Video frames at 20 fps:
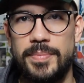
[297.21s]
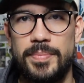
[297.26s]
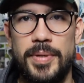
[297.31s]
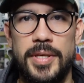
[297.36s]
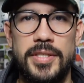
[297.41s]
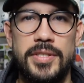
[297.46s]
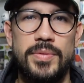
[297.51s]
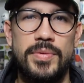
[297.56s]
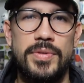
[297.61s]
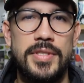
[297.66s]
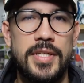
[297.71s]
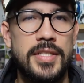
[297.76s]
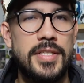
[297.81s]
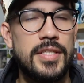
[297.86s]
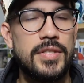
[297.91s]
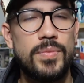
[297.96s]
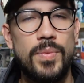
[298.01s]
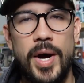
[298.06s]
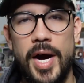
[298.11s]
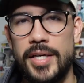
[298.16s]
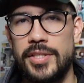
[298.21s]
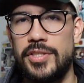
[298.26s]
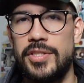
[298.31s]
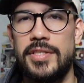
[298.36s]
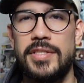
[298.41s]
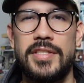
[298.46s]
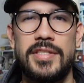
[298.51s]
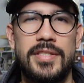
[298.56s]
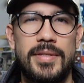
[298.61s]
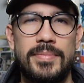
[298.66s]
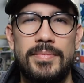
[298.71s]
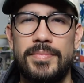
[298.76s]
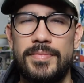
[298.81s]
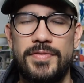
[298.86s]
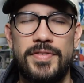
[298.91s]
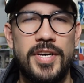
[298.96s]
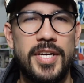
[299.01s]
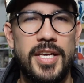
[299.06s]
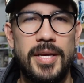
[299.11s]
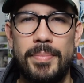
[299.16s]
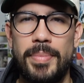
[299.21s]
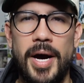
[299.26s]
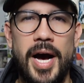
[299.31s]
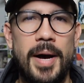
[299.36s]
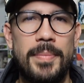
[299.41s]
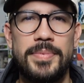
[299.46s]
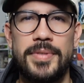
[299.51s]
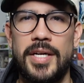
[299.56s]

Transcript: plus there was like these watches and some funky pops